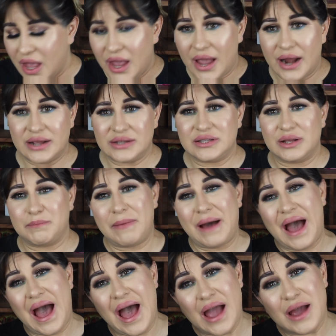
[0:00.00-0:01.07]
And I said,
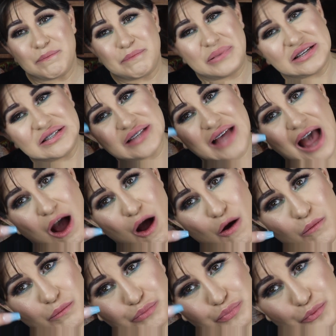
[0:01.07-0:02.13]
bye, peace
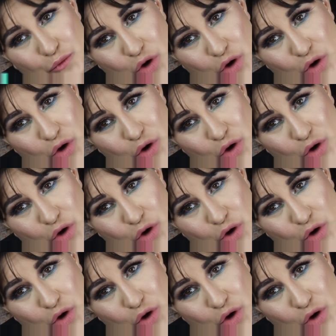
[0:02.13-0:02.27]
out.